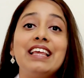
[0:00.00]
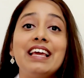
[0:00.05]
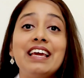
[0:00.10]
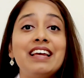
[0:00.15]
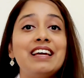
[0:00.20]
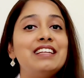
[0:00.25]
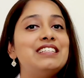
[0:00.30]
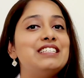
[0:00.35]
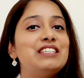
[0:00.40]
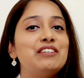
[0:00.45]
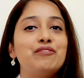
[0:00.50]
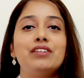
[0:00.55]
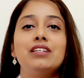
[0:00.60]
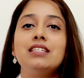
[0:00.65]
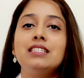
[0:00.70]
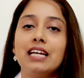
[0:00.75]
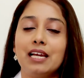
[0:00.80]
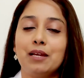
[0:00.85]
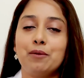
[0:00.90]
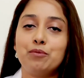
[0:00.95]
There are
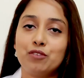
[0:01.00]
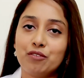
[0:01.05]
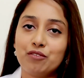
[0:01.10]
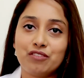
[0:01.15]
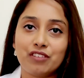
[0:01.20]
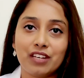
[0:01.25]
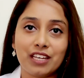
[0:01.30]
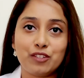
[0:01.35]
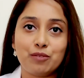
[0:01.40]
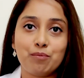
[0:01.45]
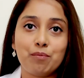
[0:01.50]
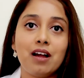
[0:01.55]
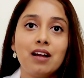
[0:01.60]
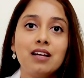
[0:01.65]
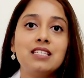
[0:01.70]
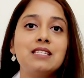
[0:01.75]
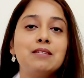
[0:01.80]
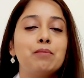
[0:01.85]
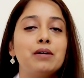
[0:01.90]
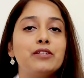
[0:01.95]
different types of stretch
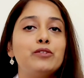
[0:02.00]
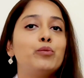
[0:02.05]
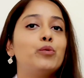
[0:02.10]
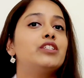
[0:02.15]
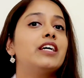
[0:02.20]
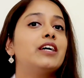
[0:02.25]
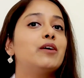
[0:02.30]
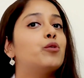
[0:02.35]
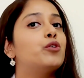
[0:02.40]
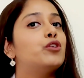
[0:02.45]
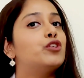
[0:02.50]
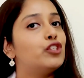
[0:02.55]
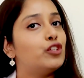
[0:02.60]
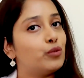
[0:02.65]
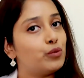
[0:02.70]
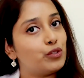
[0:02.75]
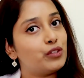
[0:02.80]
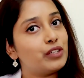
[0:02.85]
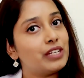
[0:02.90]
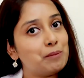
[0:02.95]
marks, but what I want
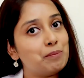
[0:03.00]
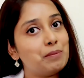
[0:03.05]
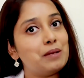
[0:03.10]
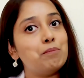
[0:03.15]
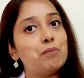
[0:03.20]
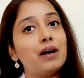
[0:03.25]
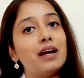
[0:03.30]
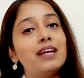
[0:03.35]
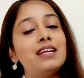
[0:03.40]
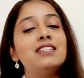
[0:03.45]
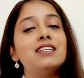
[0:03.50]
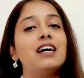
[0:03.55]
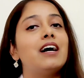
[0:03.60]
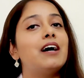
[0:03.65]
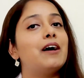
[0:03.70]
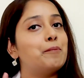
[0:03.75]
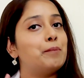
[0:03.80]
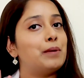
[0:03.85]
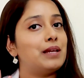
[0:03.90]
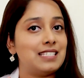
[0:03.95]
you to keep in mind
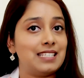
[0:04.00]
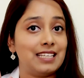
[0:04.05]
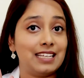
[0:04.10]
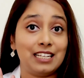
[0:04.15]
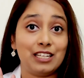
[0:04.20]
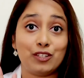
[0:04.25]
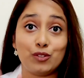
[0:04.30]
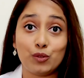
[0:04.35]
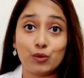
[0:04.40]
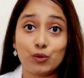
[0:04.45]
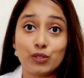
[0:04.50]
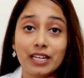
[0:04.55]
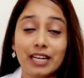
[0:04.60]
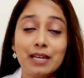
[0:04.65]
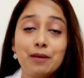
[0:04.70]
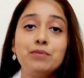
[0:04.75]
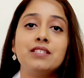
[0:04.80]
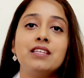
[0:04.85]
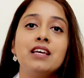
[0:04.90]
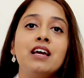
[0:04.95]
are basically two
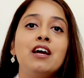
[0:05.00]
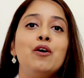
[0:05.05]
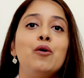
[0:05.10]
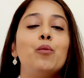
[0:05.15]
types.